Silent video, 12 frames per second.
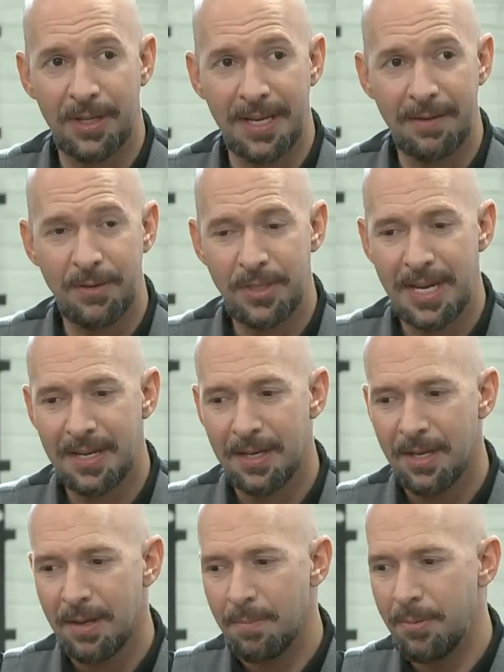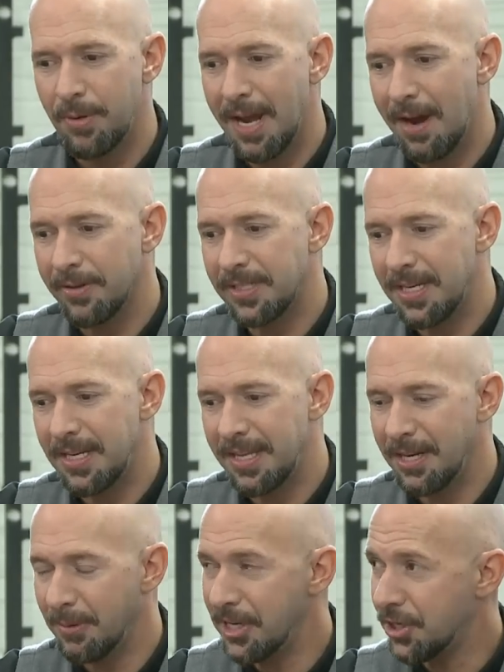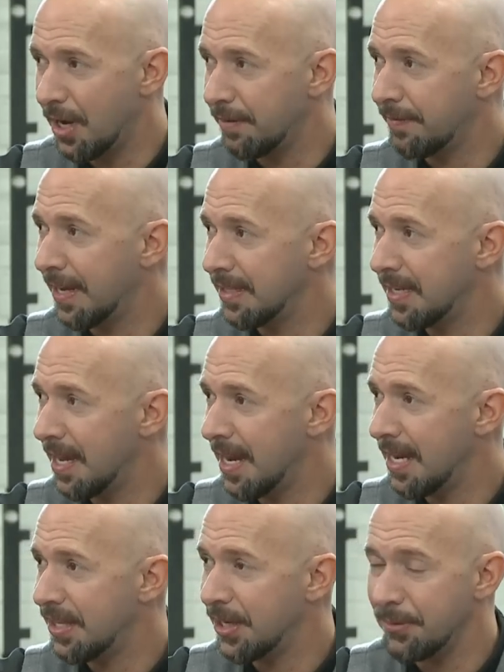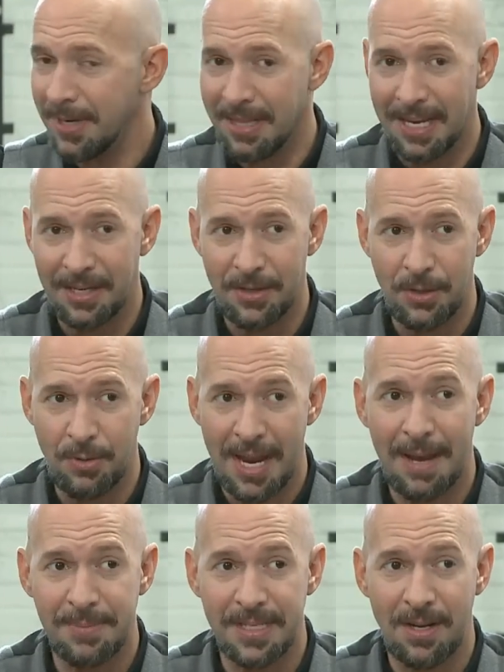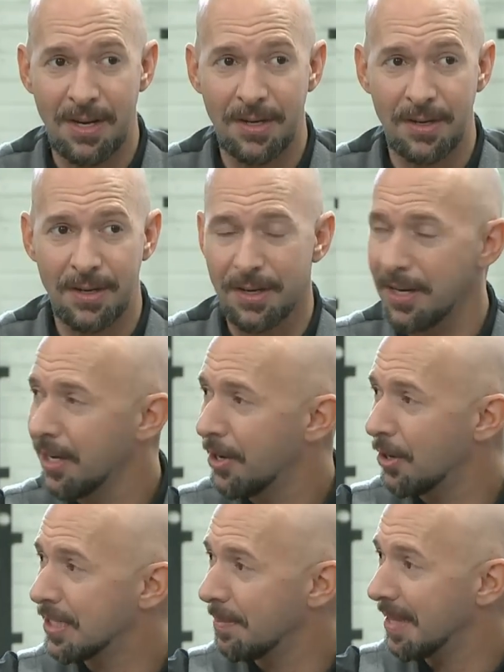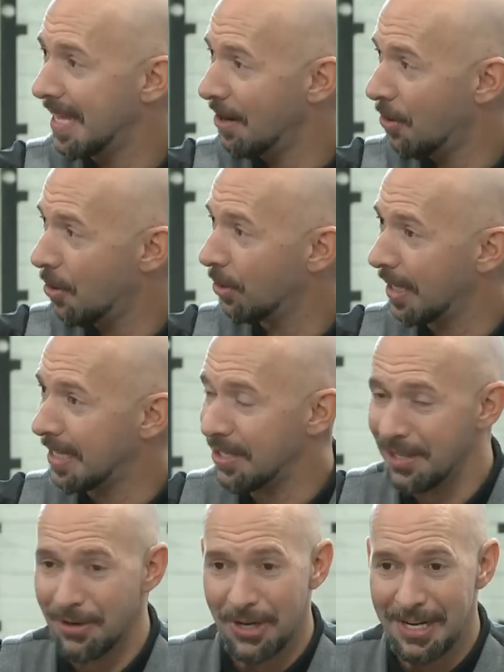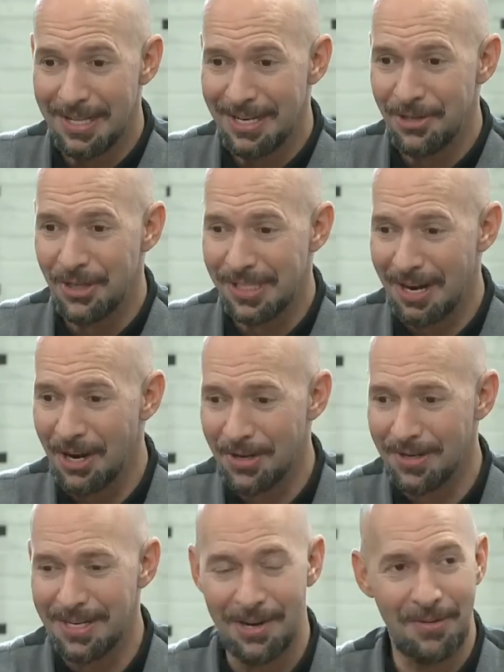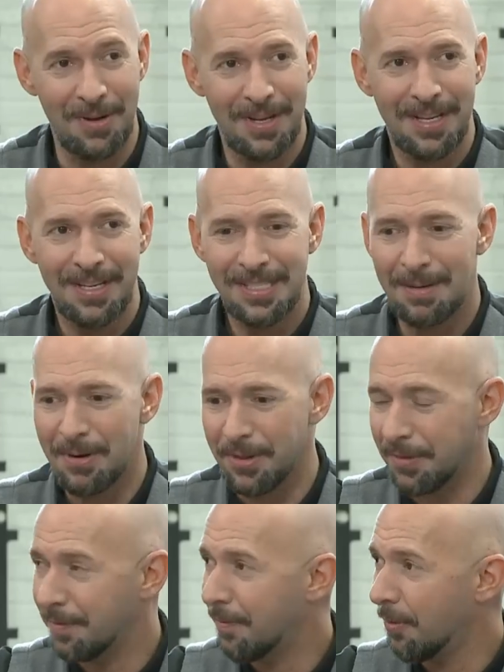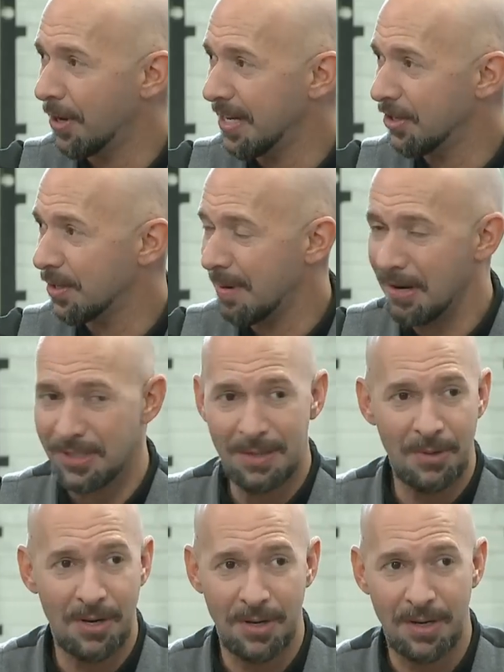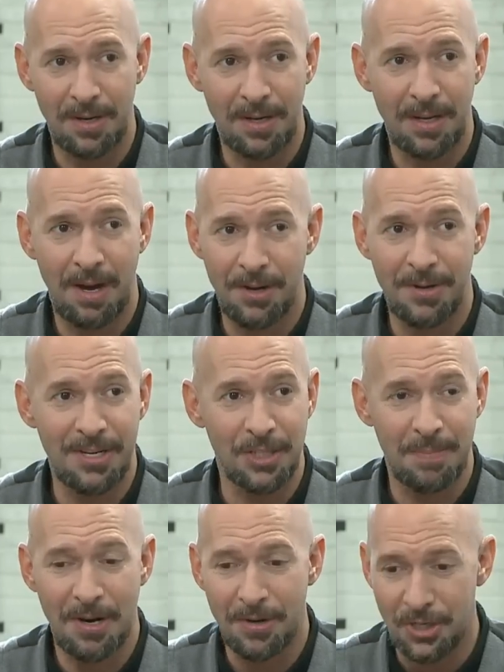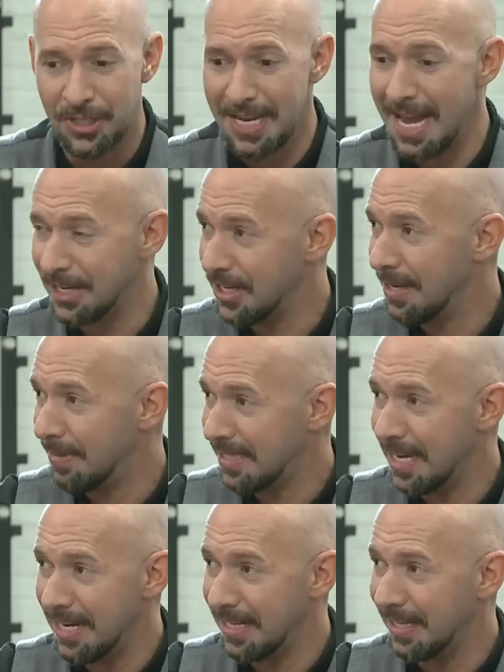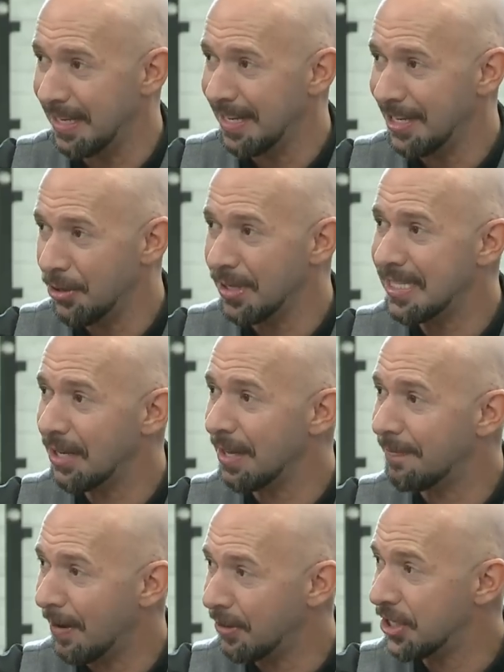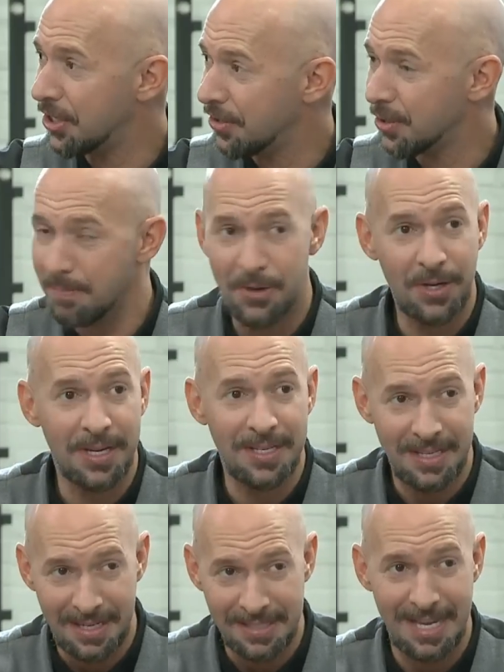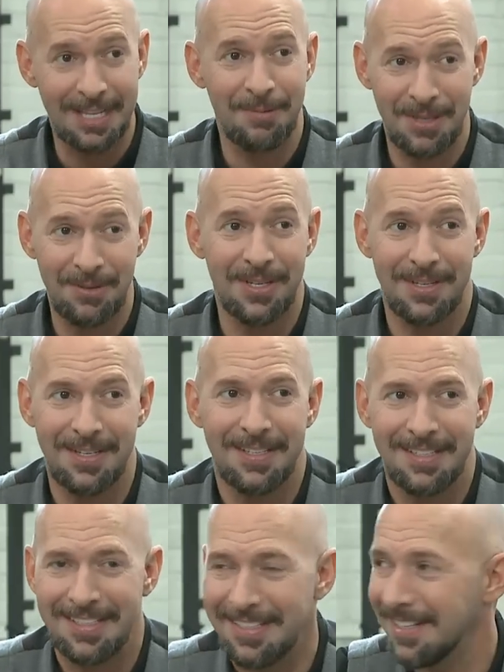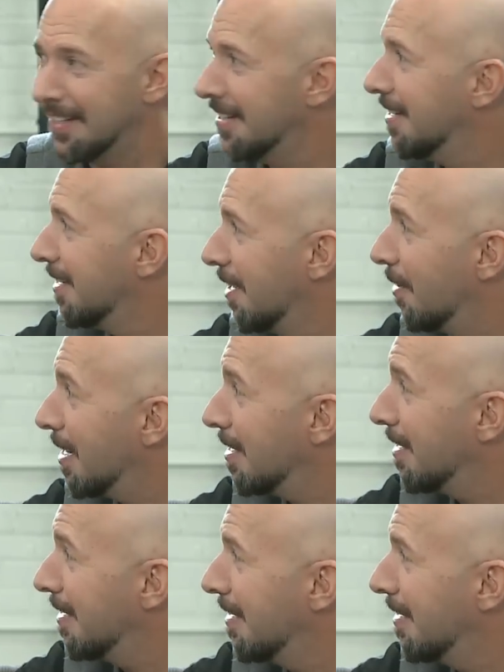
Like if you take Bukowski, then you read John Fante, then you read like Knut Hamsun Hunger or something, they all like, they're, they're just 100, you know, some are 40 years apart, some are 100 years apart, just actually imitating. You can tell they found each other's book and did exactly what you did. Yeah. yeah. yeah. All right.